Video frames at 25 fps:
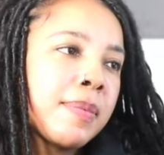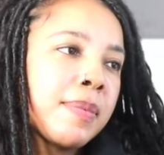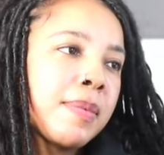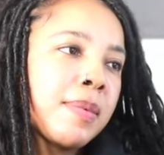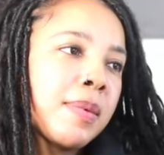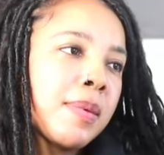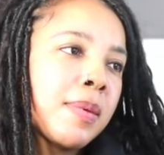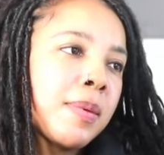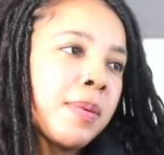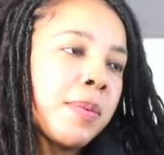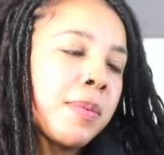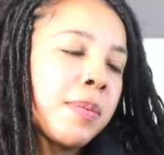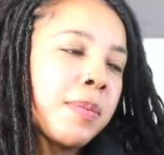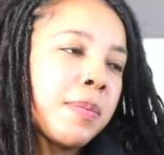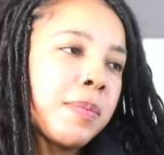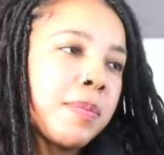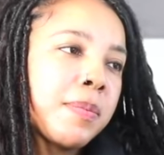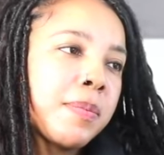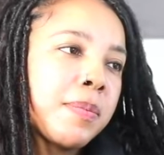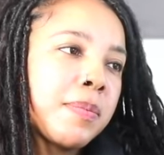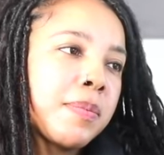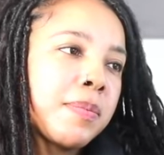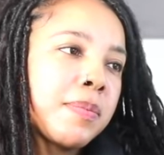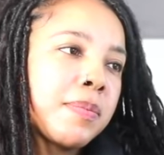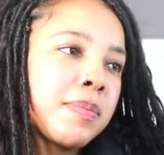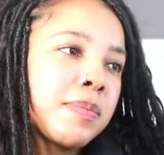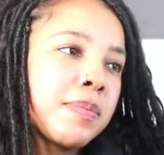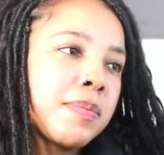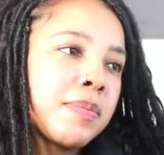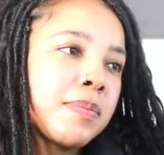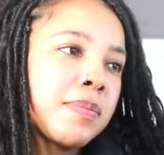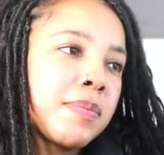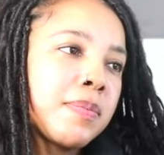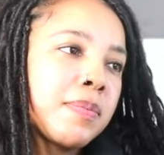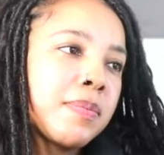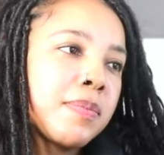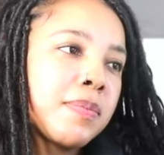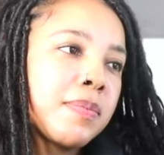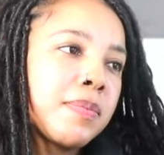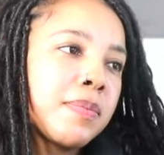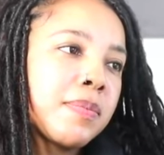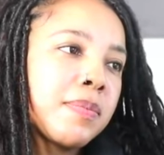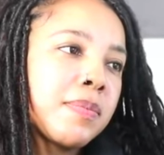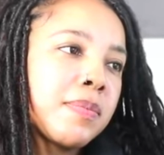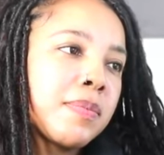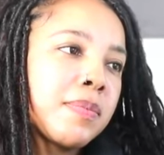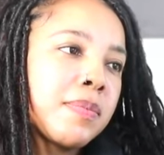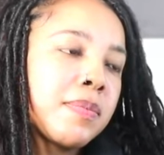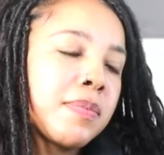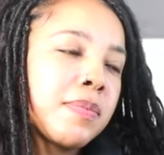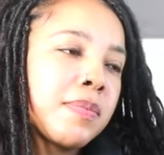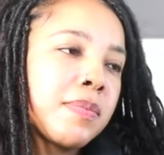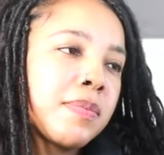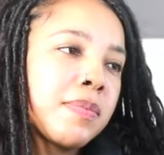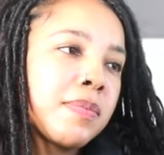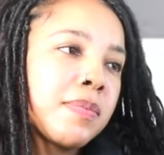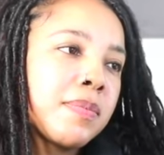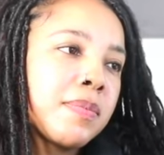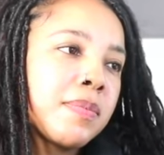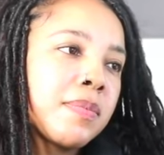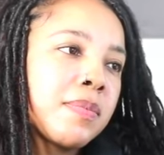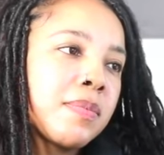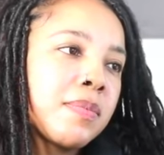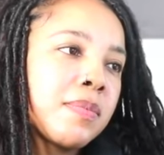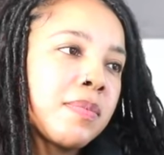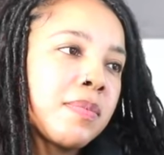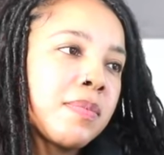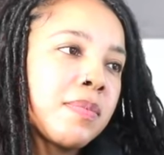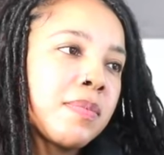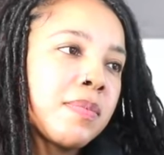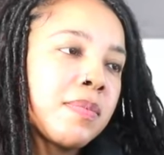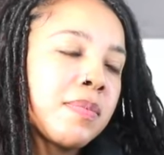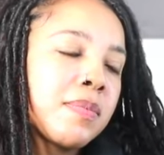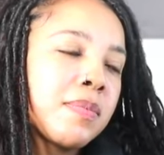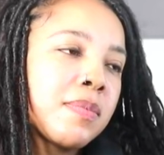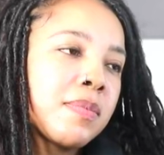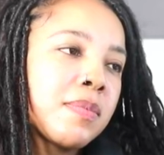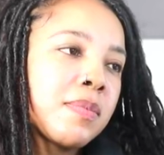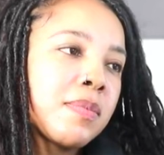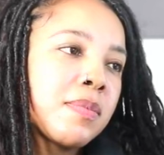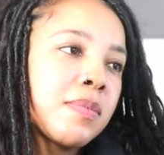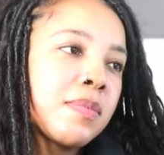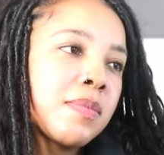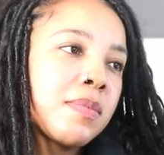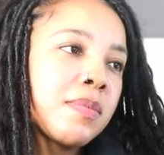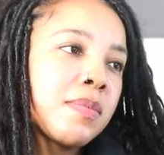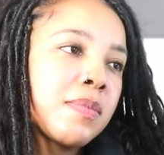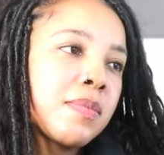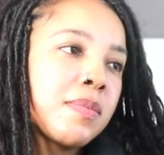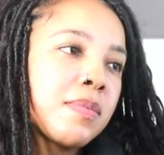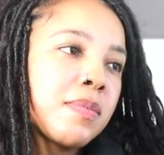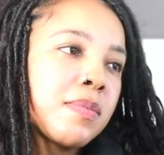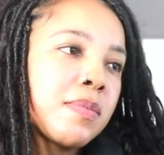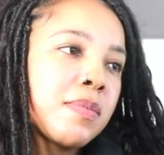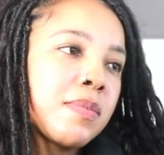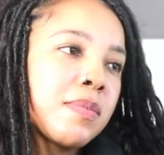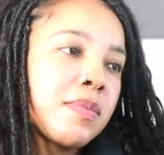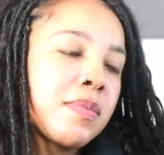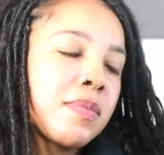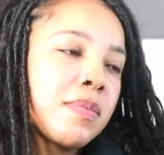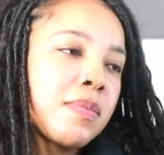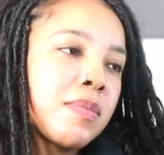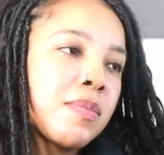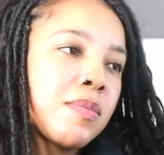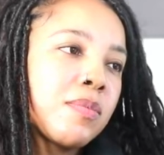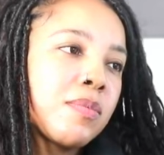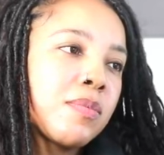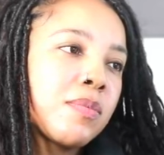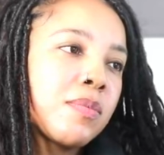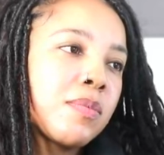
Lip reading: No words are spoken by the person on screen.